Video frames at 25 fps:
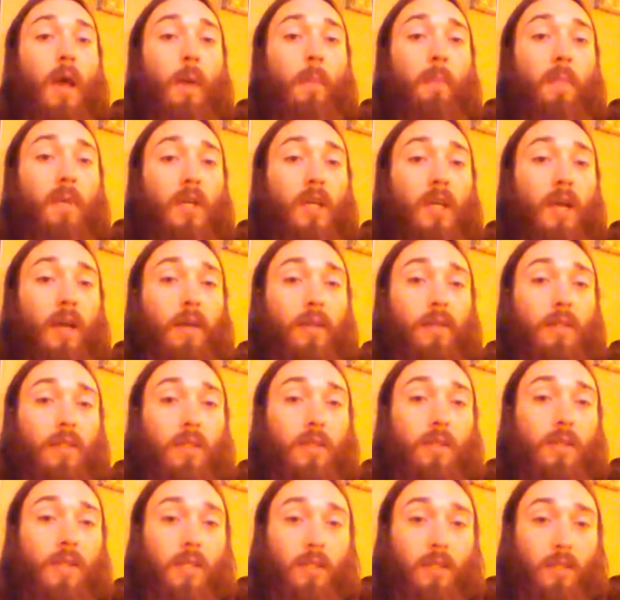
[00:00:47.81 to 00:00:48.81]

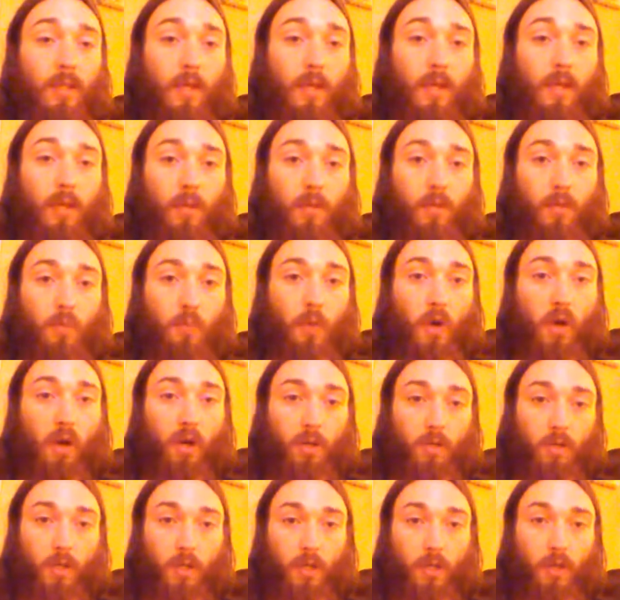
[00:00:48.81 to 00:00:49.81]
because this is
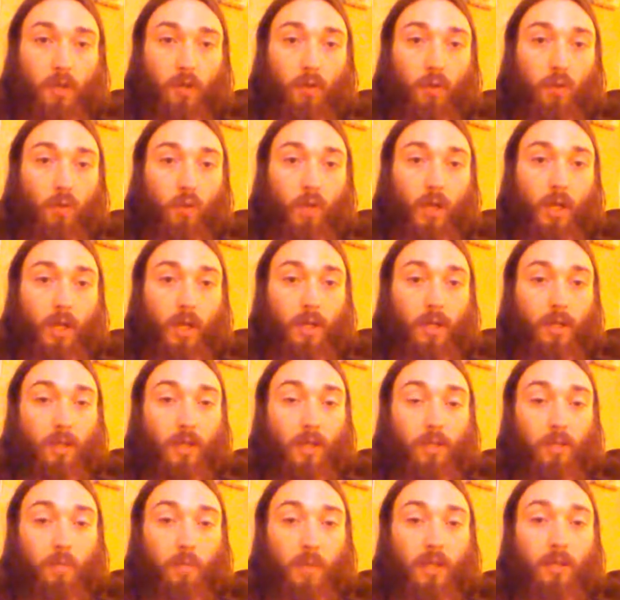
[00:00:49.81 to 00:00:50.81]
part 2, and it
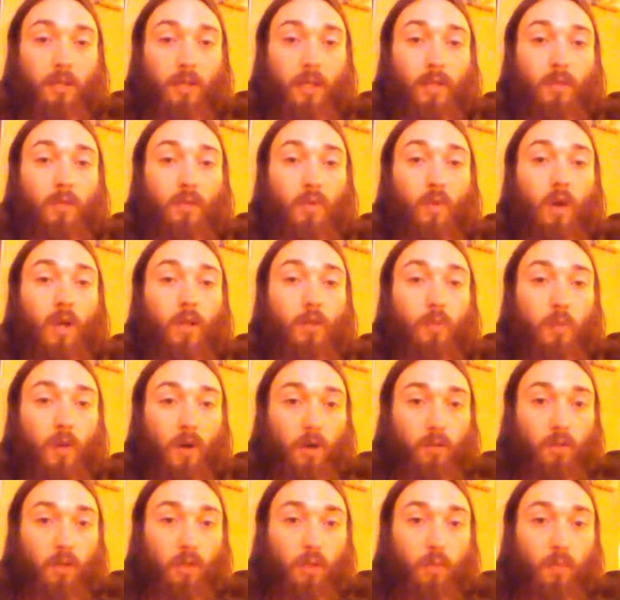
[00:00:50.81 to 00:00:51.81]
doesn't make sense to watch
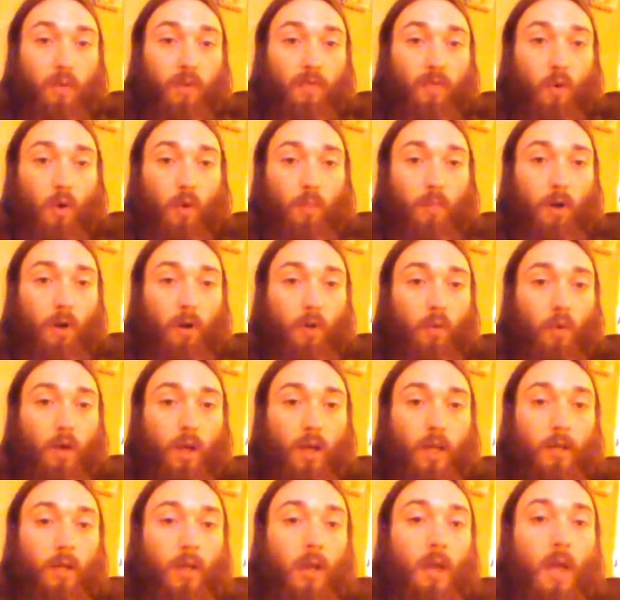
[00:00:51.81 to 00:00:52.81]
part 2 before part
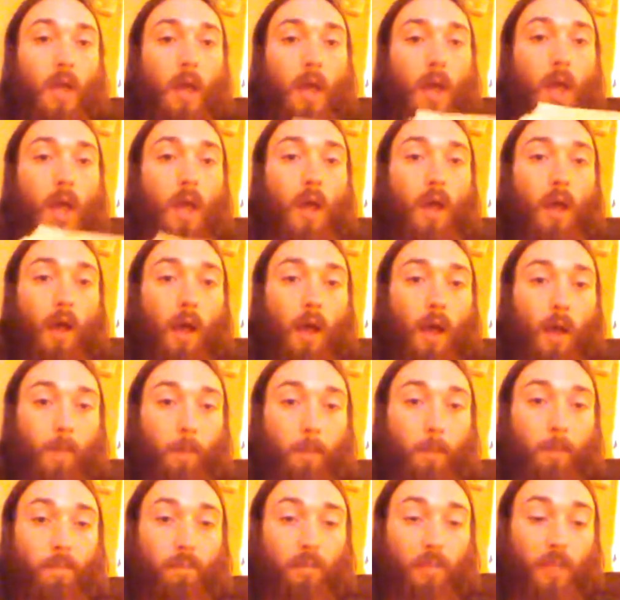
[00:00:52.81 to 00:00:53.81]

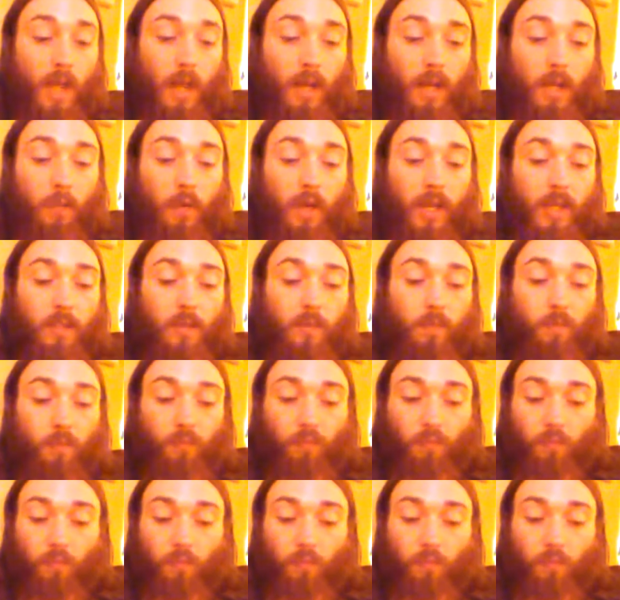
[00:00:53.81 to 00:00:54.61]
1. Anyways,